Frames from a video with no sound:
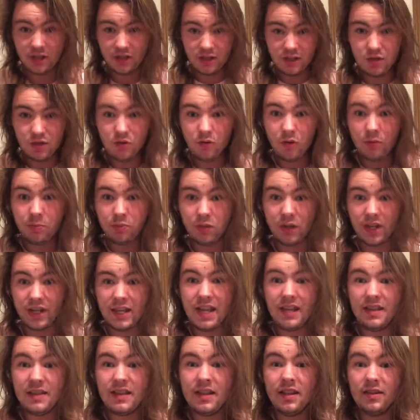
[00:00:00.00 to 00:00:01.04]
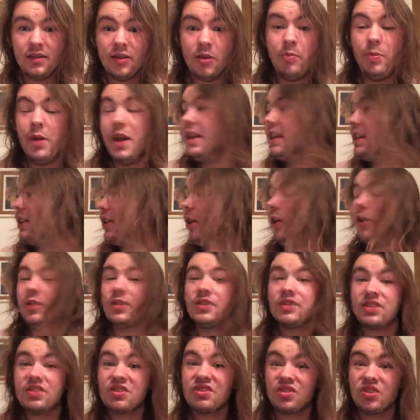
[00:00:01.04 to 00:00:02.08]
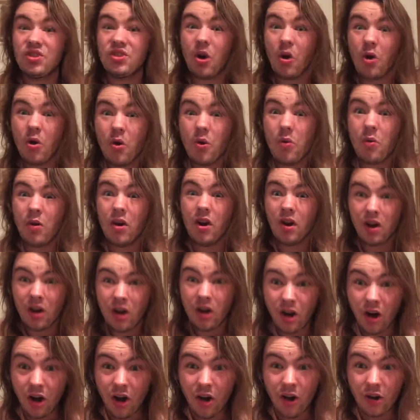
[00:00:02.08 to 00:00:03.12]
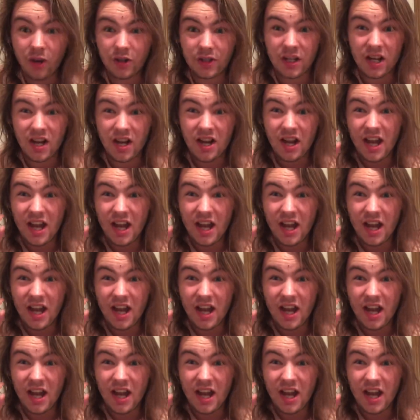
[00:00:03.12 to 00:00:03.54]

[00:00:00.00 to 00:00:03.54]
You are playing the pity card so hard,